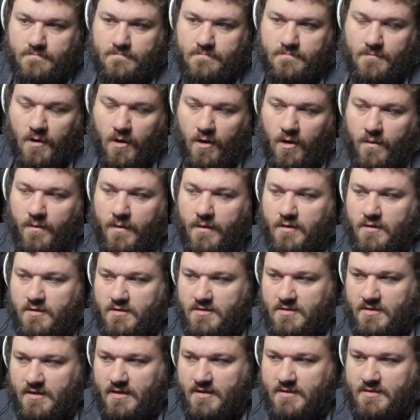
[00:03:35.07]
Hallway looks
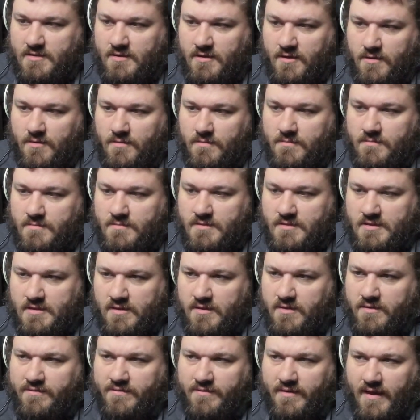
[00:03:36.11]
nice though. Still
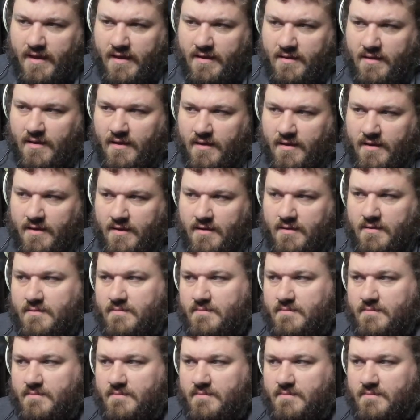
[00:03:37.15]
the flat lighting.